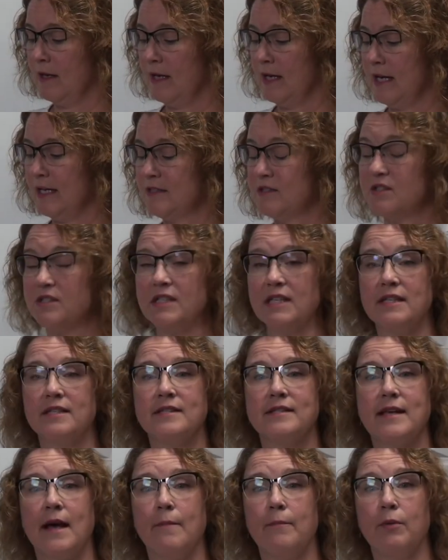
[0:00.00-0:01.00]
It's
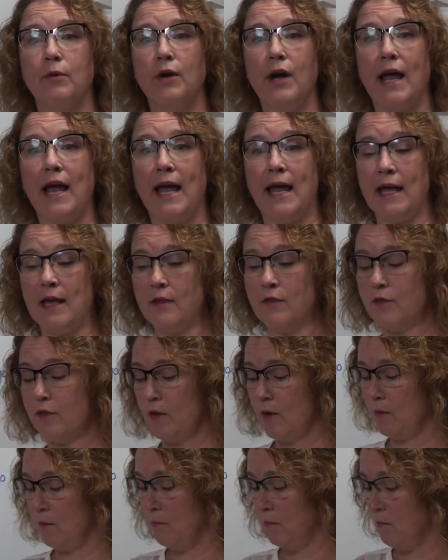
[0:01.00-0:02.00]
December 8th
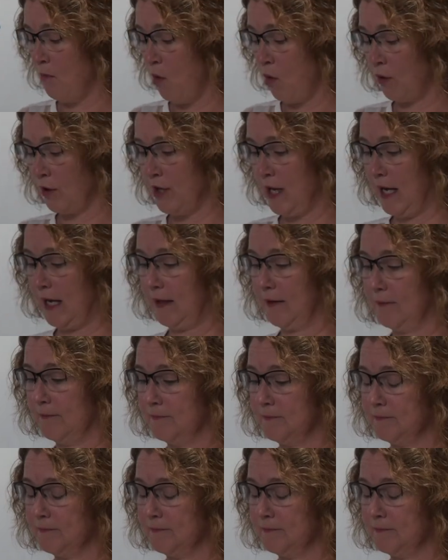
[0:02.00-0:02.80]
morning.